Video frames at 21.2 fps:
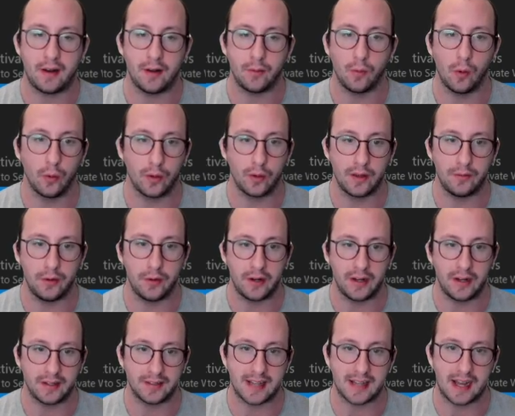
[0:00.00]
It won't give you an
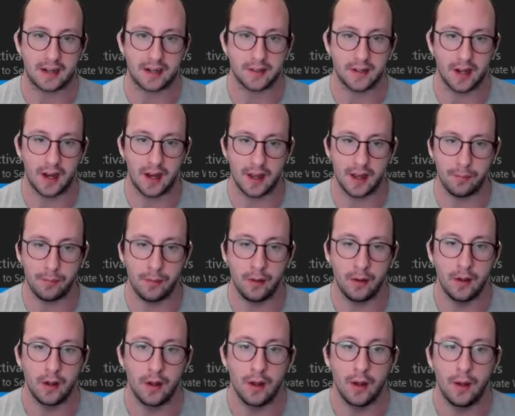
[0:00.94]
exact time,
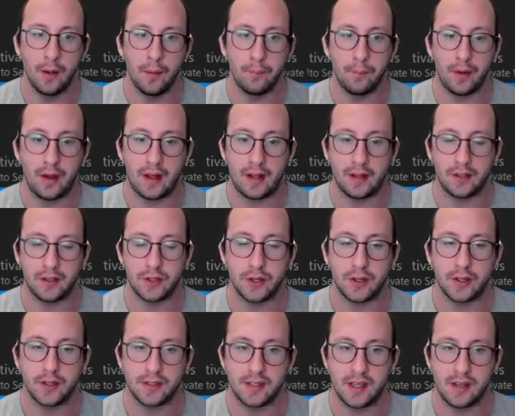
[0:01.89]
but at least you
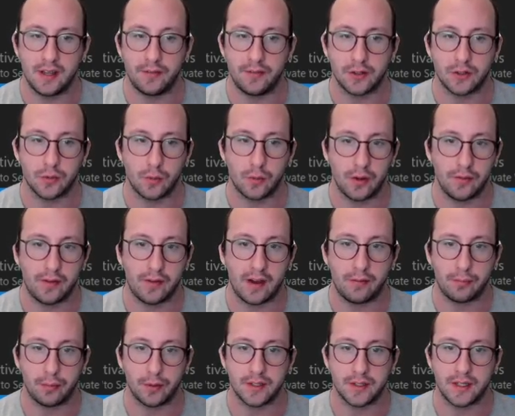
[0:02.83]
can see if it's
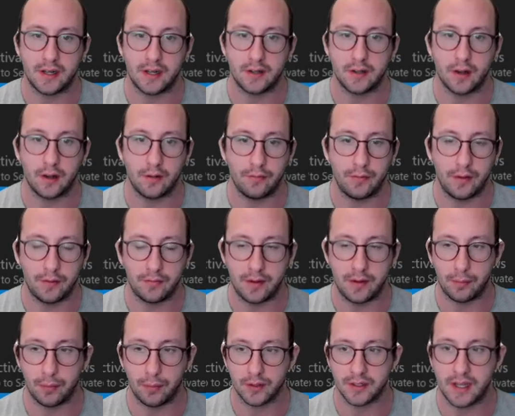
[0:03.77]
25% done,
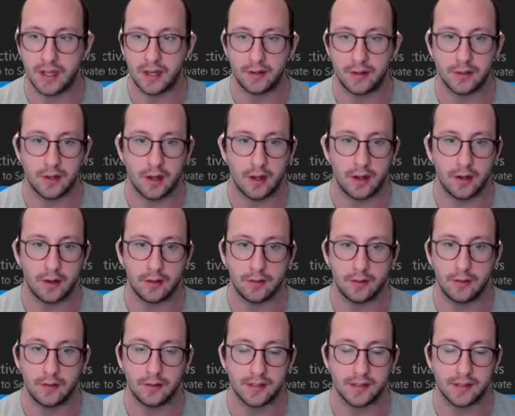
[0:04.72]
50% done,